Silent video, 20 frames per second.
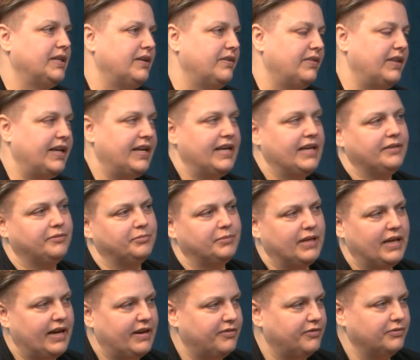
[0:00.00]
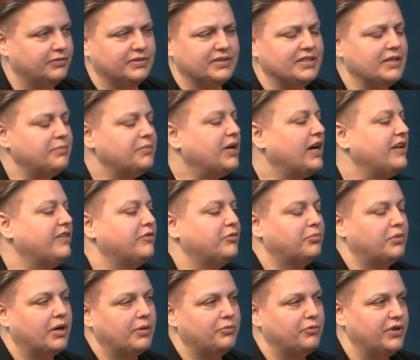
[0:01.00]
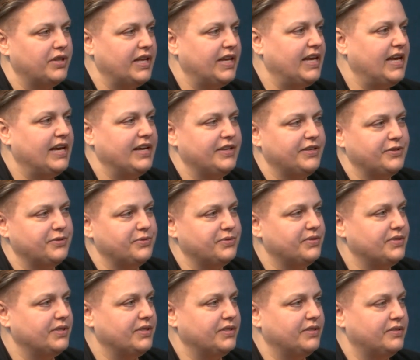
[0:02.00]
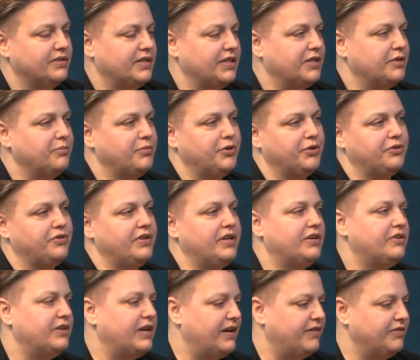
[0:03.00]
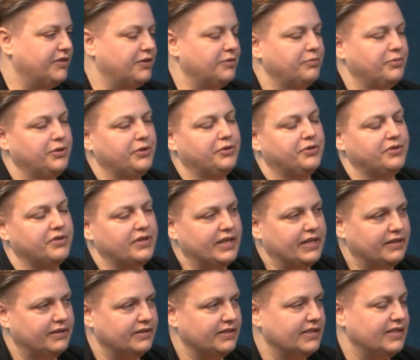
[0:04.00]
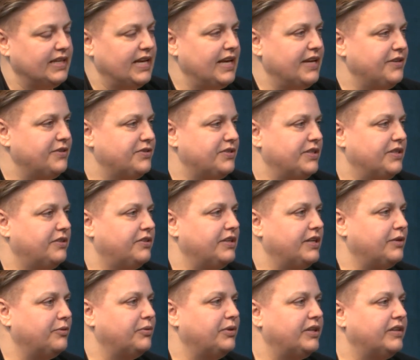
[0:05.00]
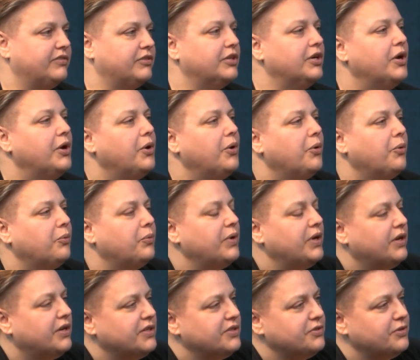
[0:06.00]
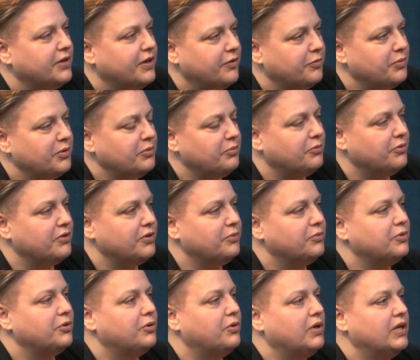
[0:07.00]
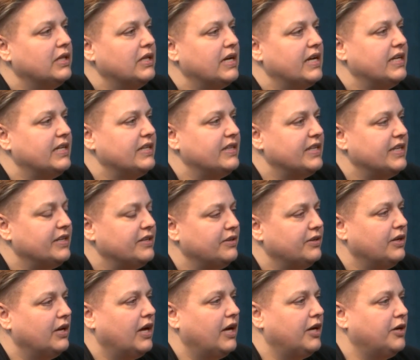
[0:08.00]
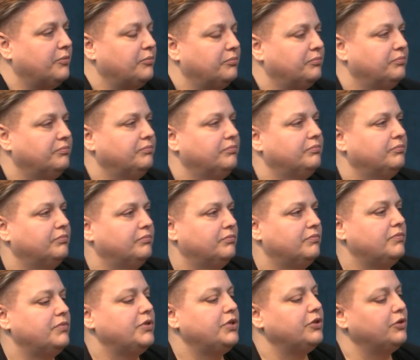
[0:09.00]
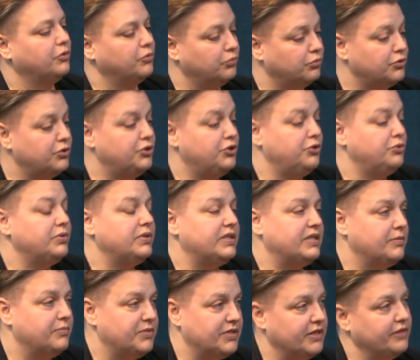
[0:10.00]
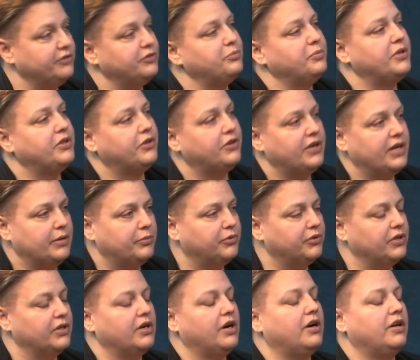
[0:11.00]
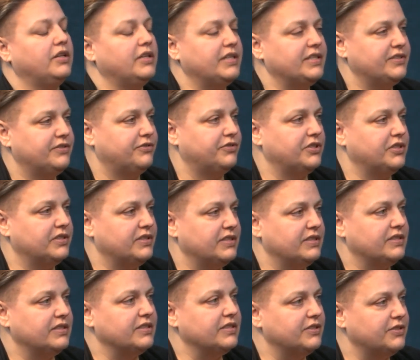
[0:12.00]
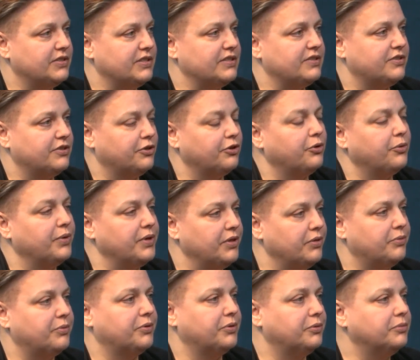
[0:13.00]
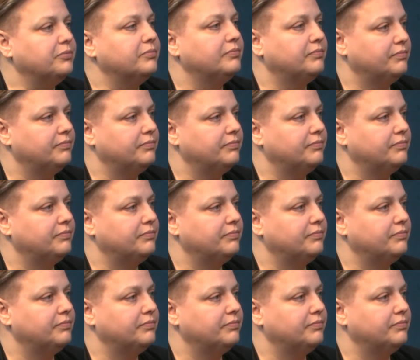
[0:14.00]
they have some kind of a problem where they can't use the, the mm -hmm. computer. They don't have a computer. They, they, can't use the internet, whatever. We also have people that will go online and then, um, you know, do it themselves, but they're able to call us for assistance as they're going through.